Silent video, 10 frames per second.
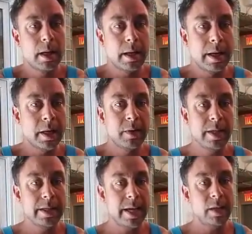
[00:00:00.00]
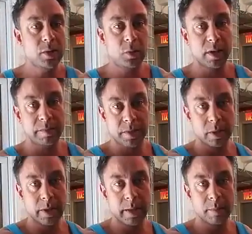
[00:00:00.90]
Otherwise, 8 to 12 is a
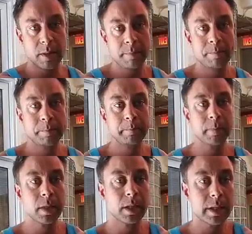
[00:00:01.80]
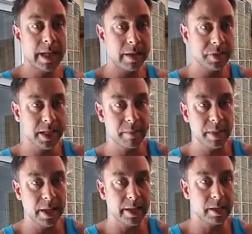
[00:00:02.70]
good number. Calves can be
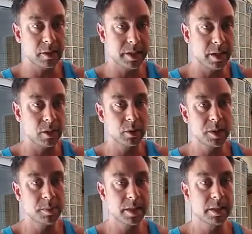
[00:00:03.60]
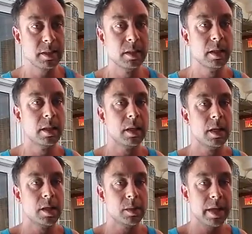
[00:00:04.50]
higher because they're an endurance muscle.
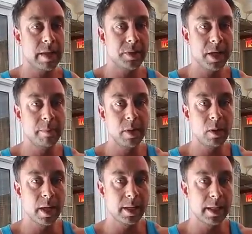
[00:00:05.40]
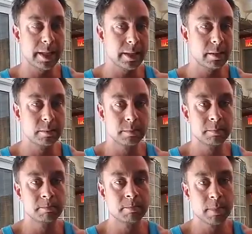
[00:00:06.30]
So calves you can be looking at like
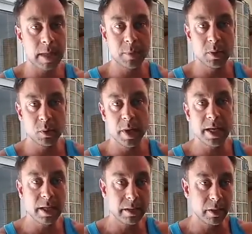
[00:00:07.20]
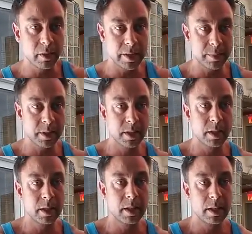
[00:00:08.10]
up to 20, 30 reps,
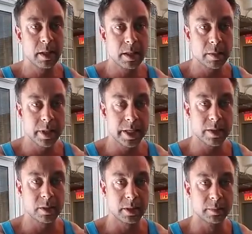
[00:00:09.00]
some of that sort.